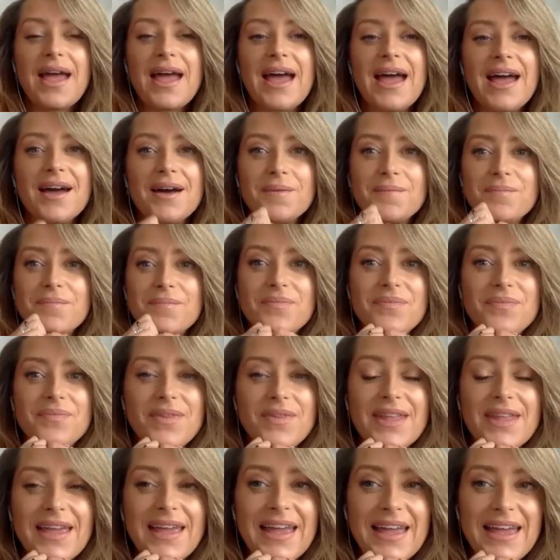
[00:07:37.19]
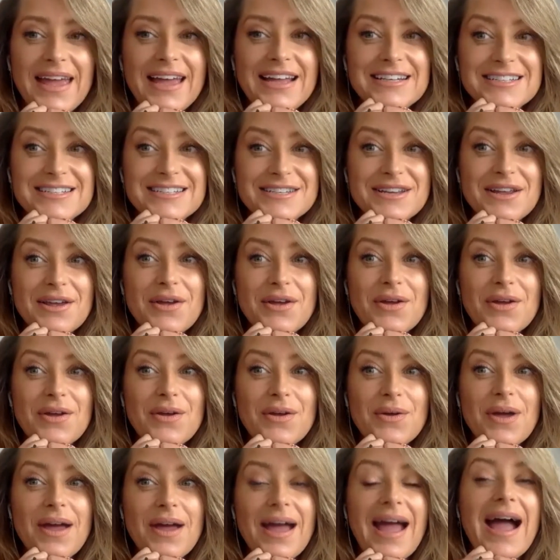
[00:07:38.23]
Um, and
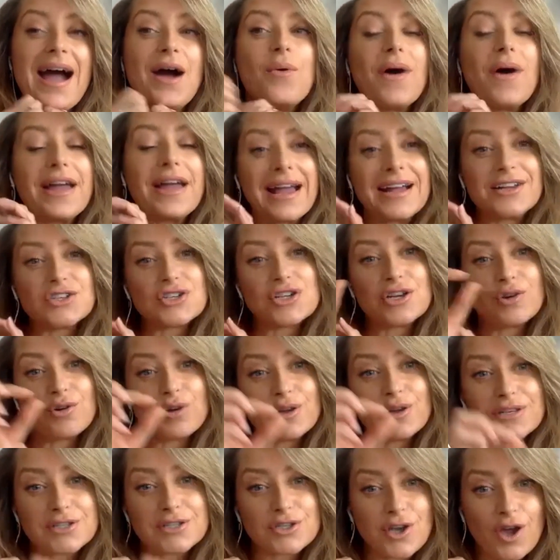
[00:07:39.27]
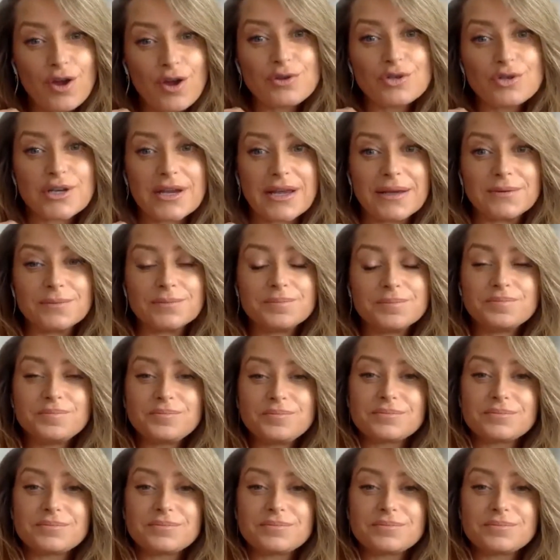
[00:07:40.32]
how I actually got into coaching,